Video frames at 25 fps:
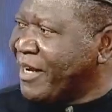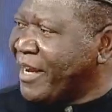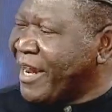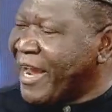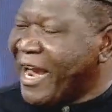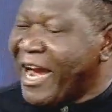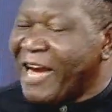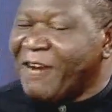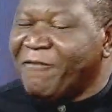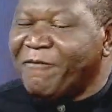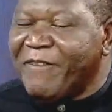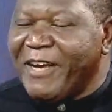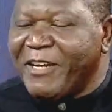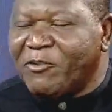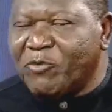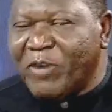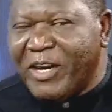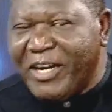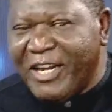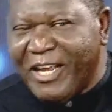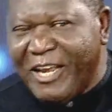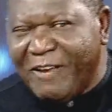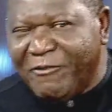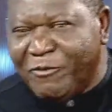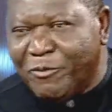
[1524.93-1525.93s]
And
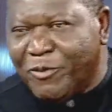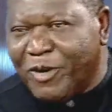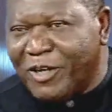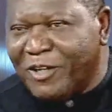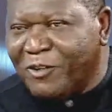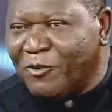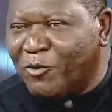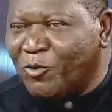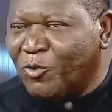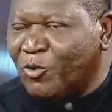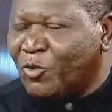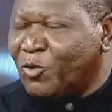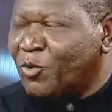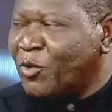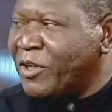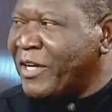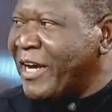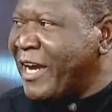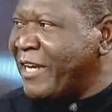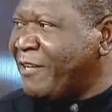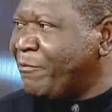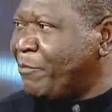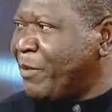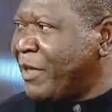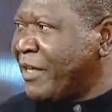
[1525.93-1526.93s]
virtually everybody who took
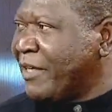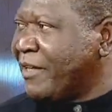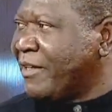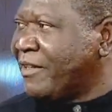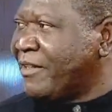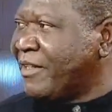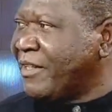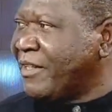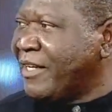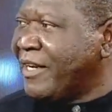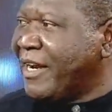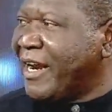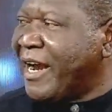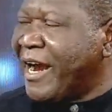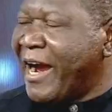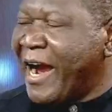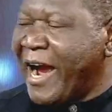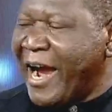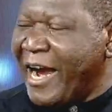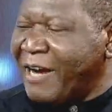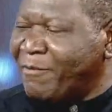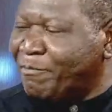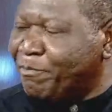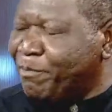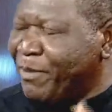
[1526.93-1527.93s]
that pill
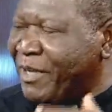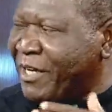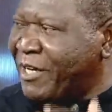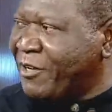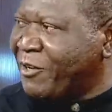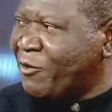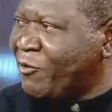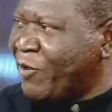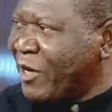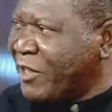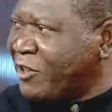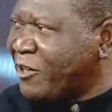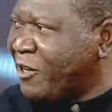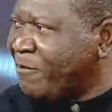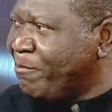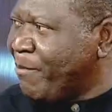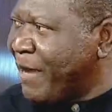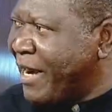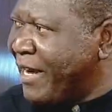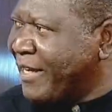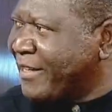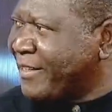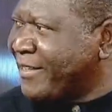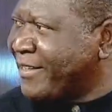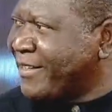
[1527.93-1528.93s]
had big question
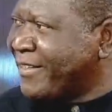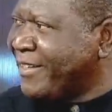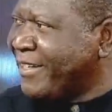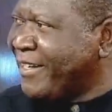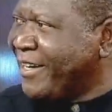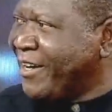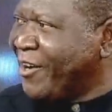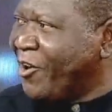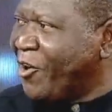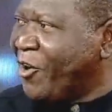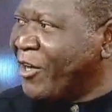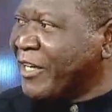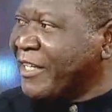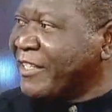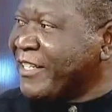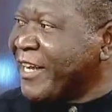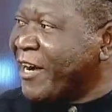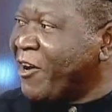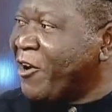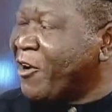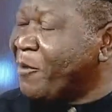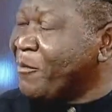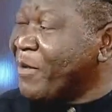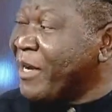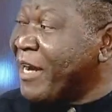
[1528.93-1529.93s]
marks on his
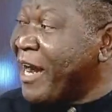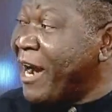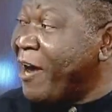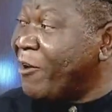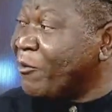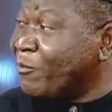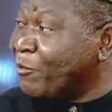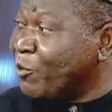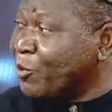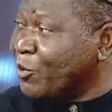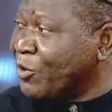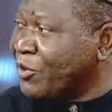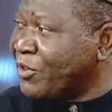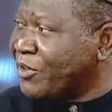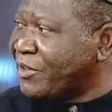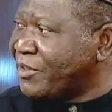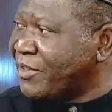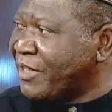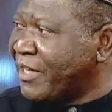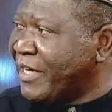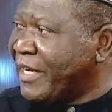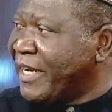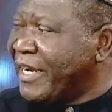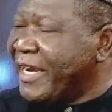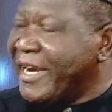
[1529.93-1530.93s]
economic output.
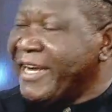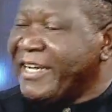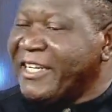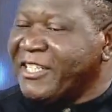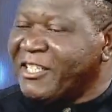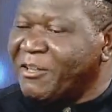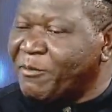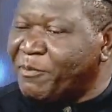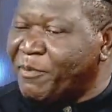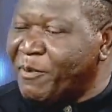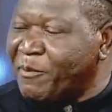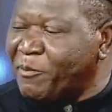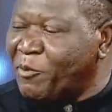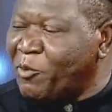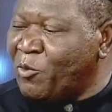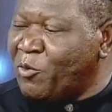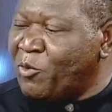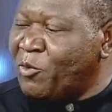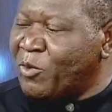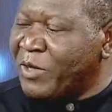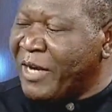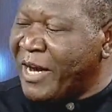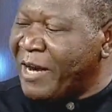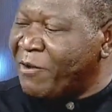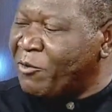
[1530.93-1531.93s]
It is the people who
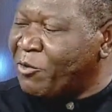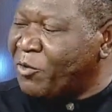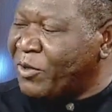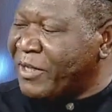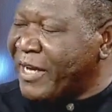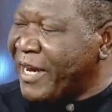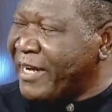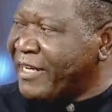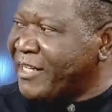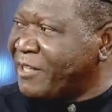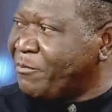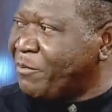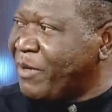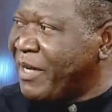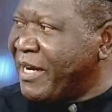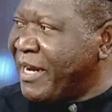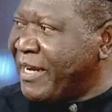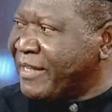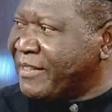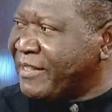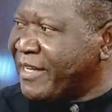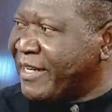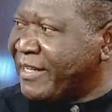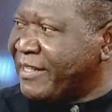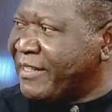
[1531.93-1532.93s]
now looked at this pill and
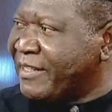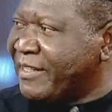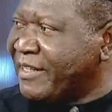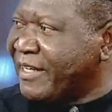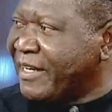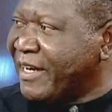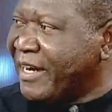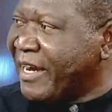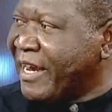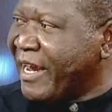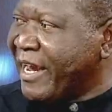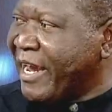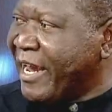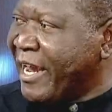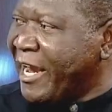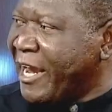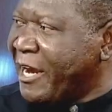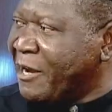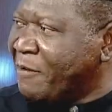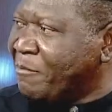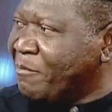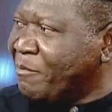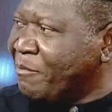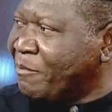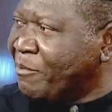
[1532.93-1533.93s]
said,
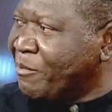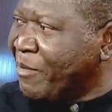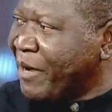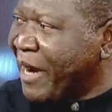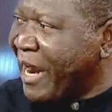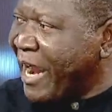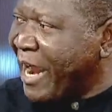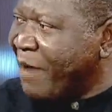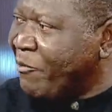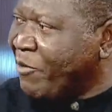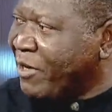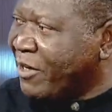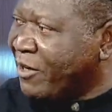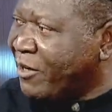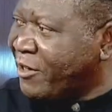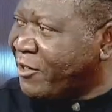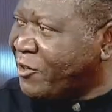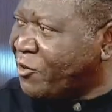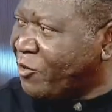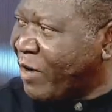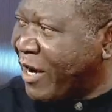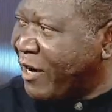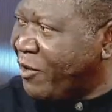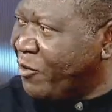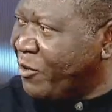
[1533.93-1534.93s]
I will not
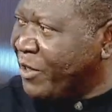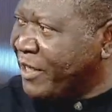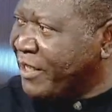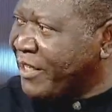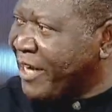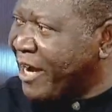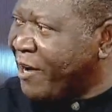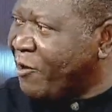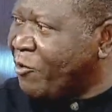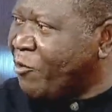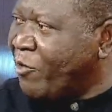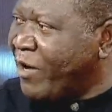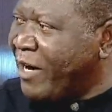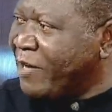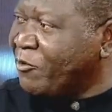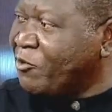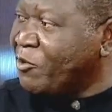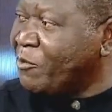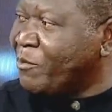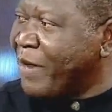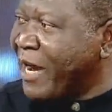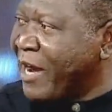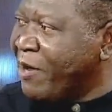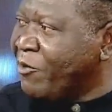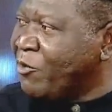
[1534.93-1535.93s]
swallow it, I'll go and do
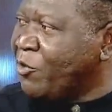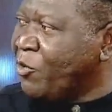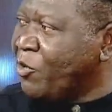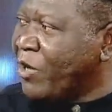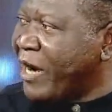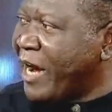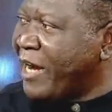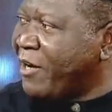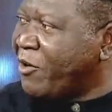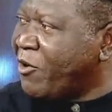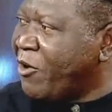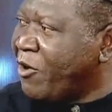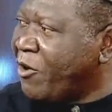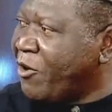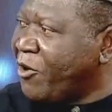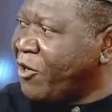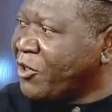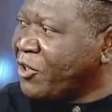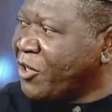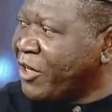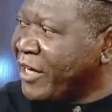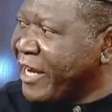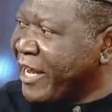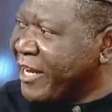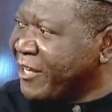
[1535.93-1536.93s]
my own local
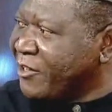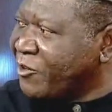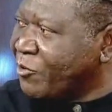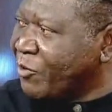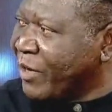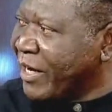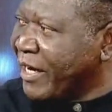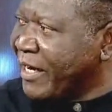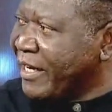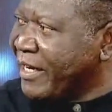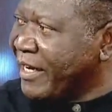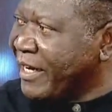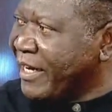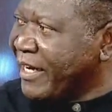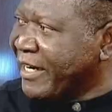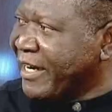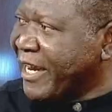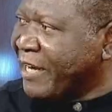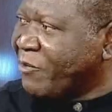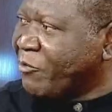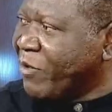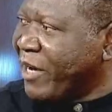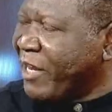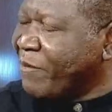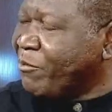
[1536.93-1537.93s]
concoction elsewhere, that
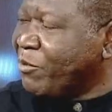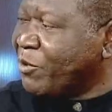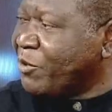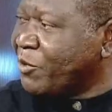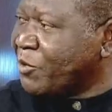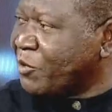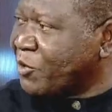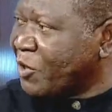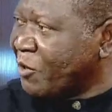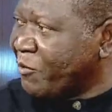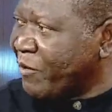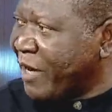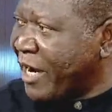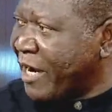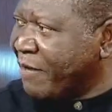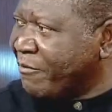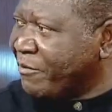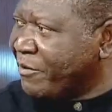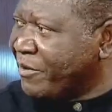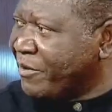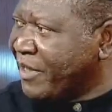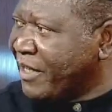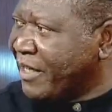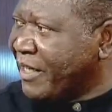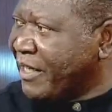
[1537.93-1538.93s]
were able to survive.
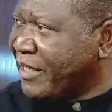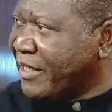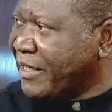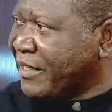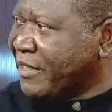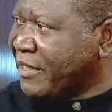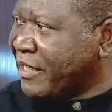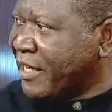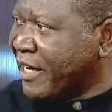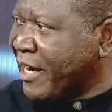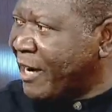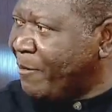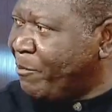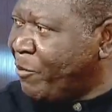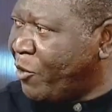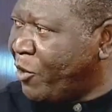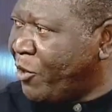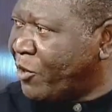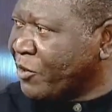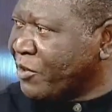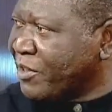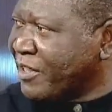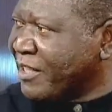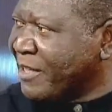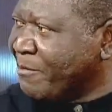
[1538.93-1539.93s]
The
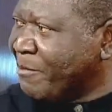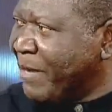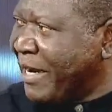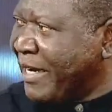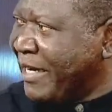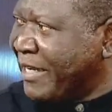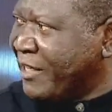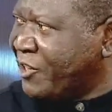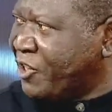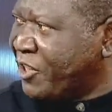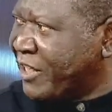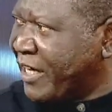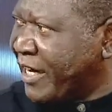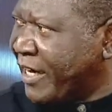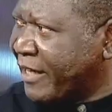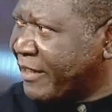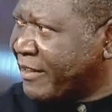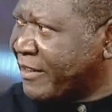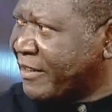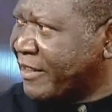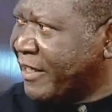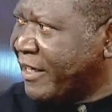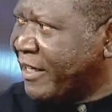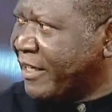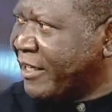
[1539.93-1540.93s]
Singapores, the Malaysias,
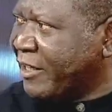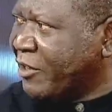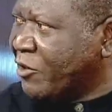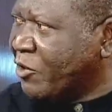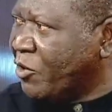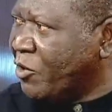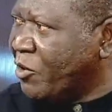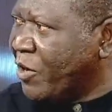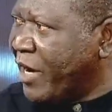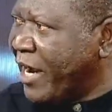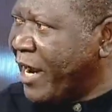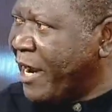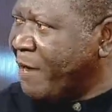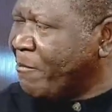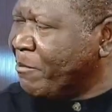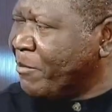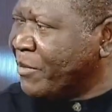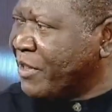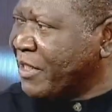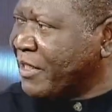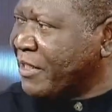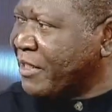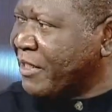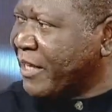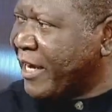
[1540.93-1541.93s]

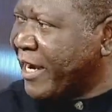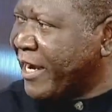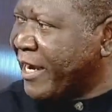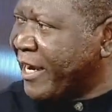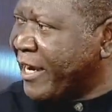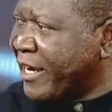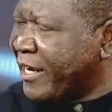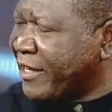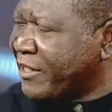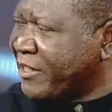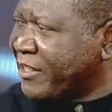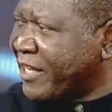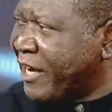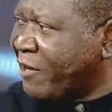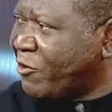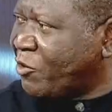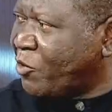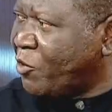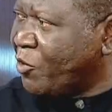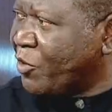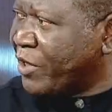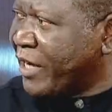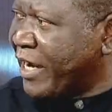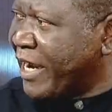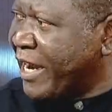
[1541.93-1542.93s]
the South
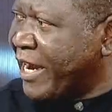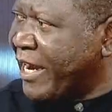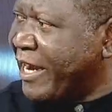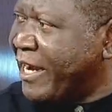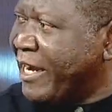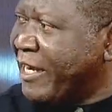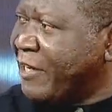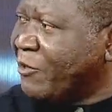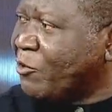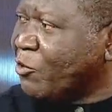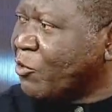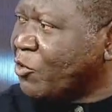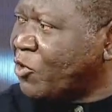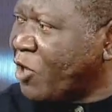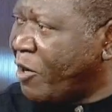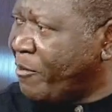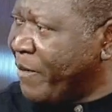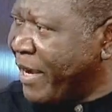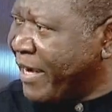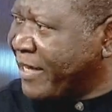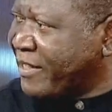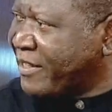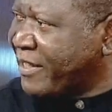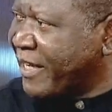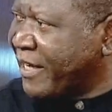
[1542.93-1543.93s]
Korea to some
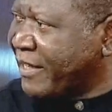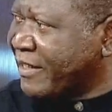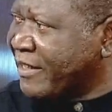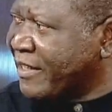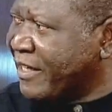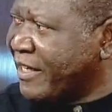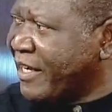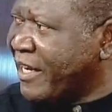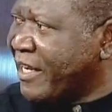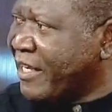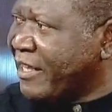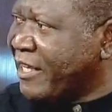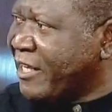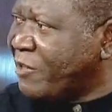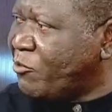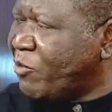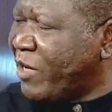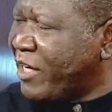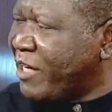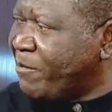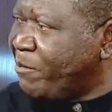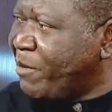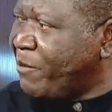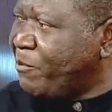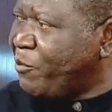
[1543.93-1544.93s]
extent. These were
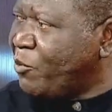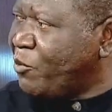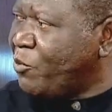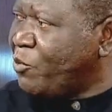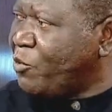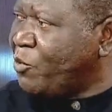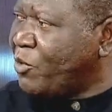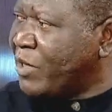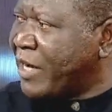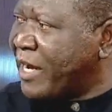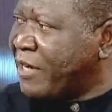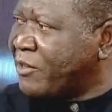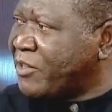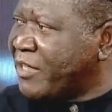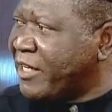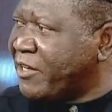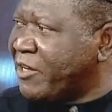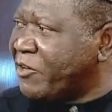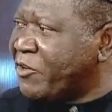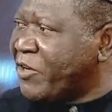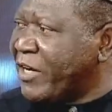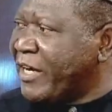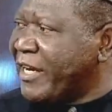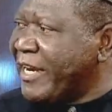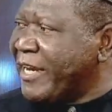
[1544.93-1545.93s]
the people who now said,
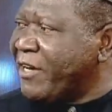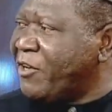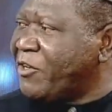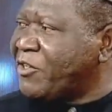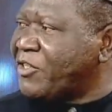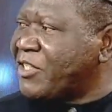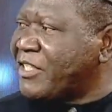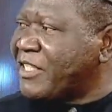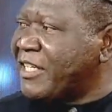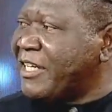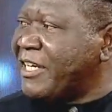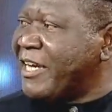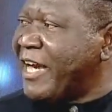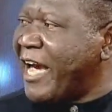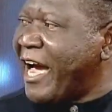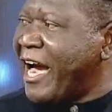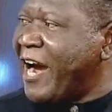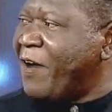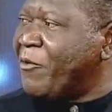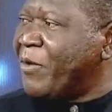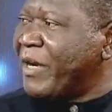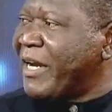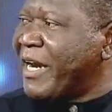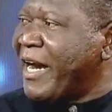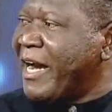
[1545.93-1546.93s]
okay, let us see how
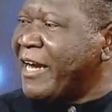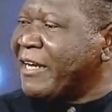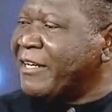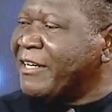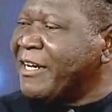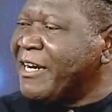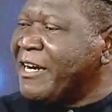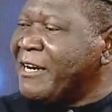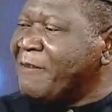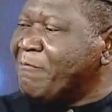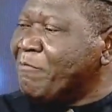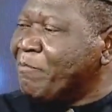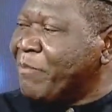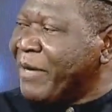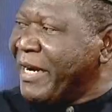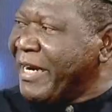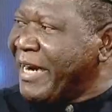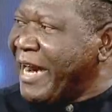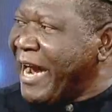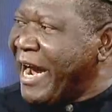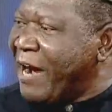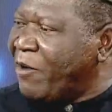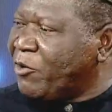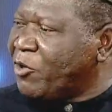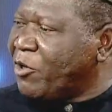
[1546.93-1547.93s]
we can break
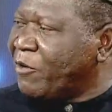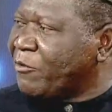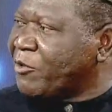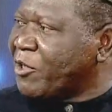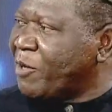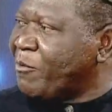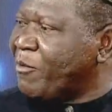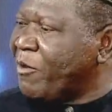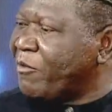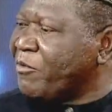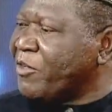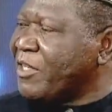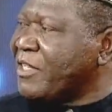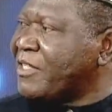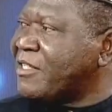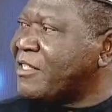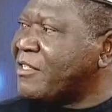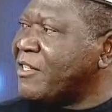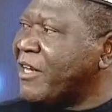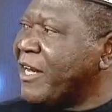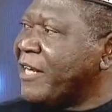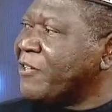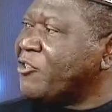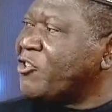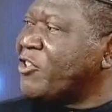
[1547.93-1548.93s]
out of some of this
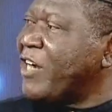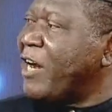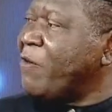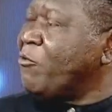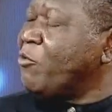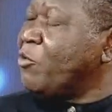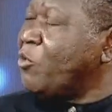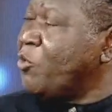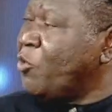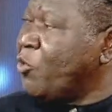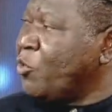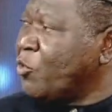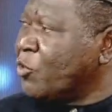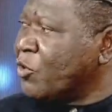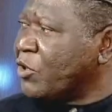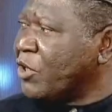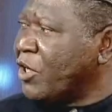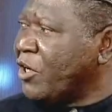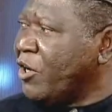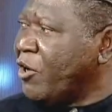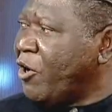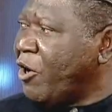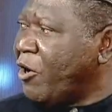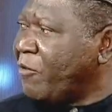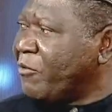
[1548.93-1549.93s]
stranglehold
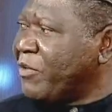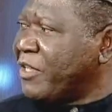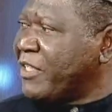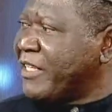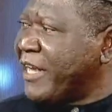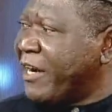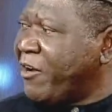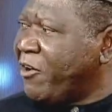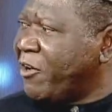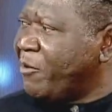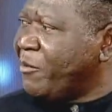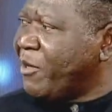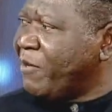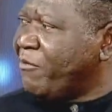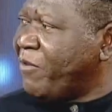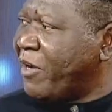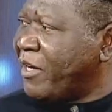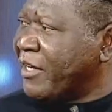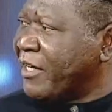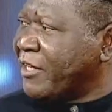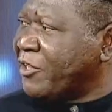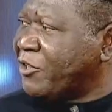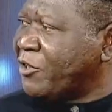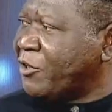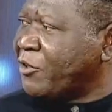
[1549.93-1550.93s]
of these economic
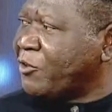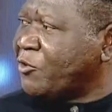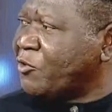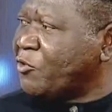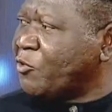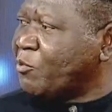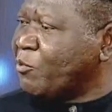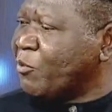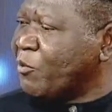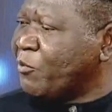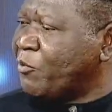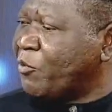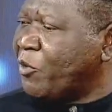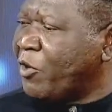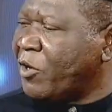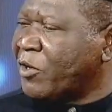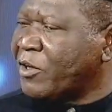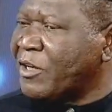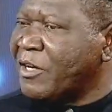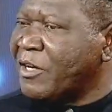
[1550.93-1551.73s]
foundations to move forward.